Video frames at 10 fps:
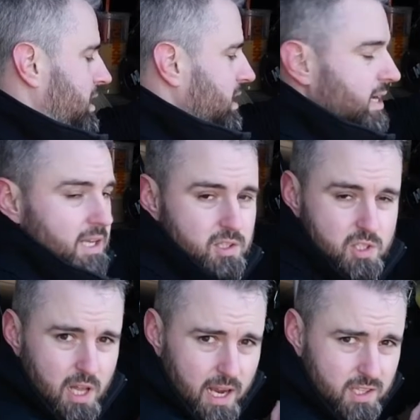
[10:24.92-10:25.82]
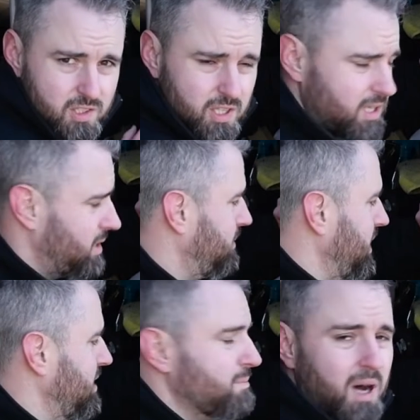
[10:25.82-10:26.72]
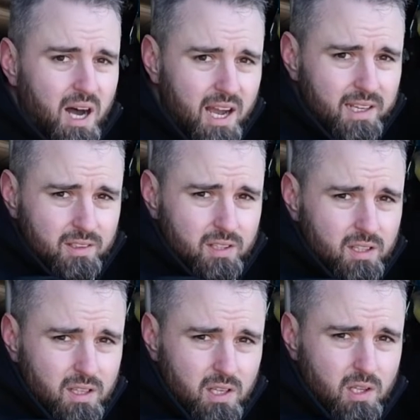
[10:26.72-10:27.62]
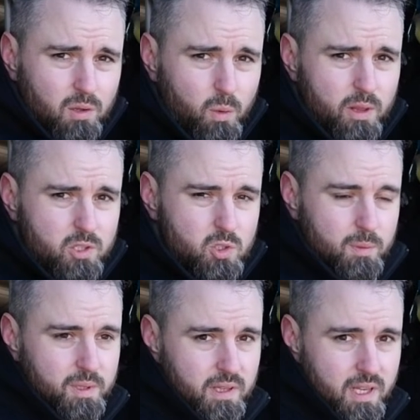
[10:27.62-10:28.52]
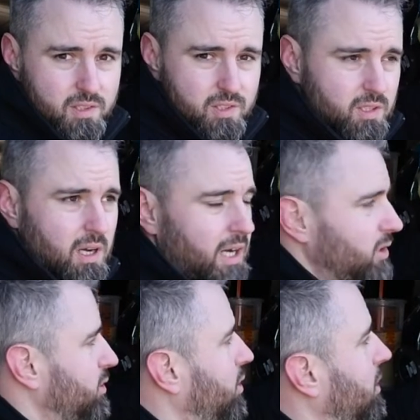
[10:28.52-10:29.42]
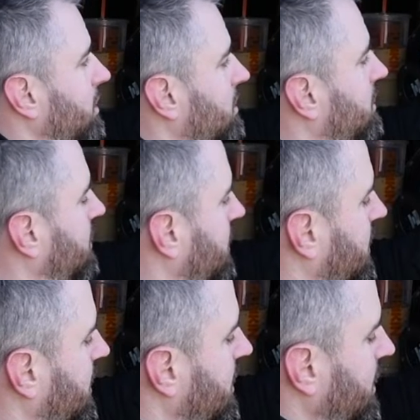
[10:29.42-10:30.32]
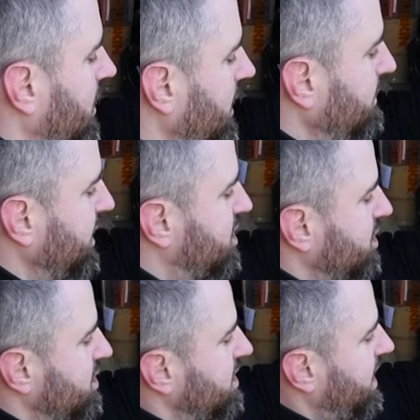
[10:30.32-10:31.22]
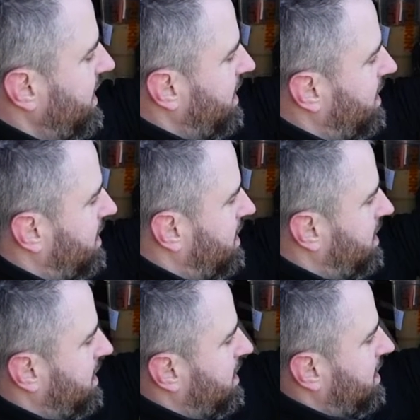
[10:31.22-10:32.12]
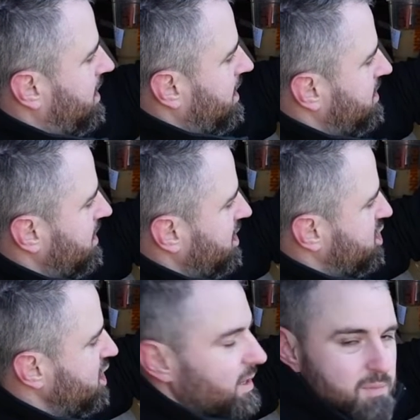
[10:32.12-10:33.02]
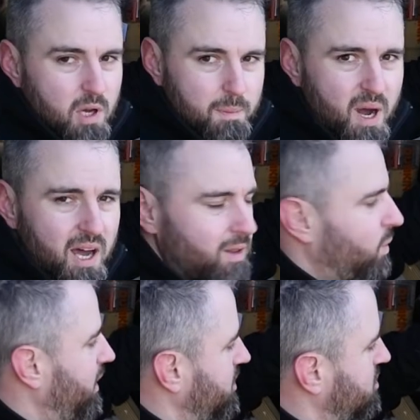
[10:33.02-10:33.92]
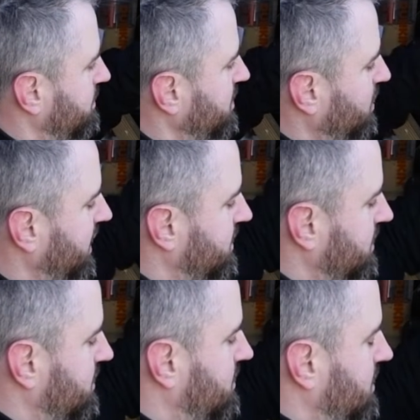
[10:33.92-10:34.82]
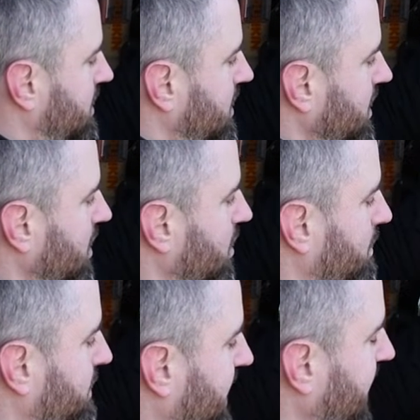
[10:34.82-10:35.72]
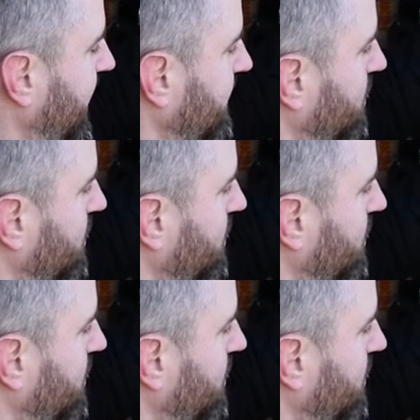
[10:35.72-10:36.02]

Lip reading: it slides in behind the weather stripping that's on your door. All right, make sure it's not jammed up on the weather stripping. You want it to go behind